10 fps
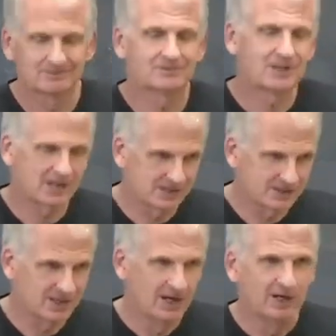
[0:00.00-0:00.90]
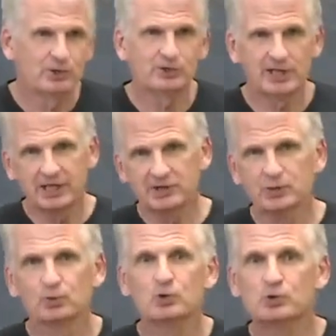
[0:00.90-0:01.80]
Yes, you're taking the
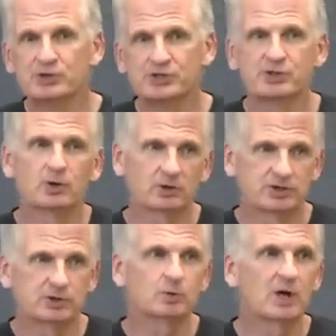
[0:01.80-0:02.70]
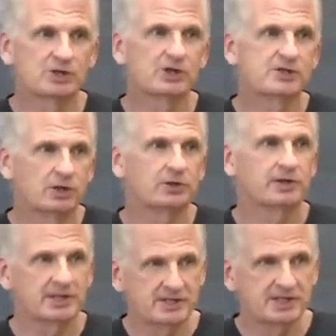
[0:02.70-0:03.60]
Rus. So Russia is called
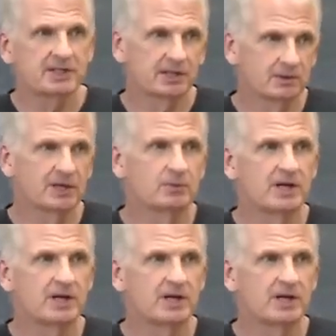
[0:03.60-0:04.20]
Rossiya, right?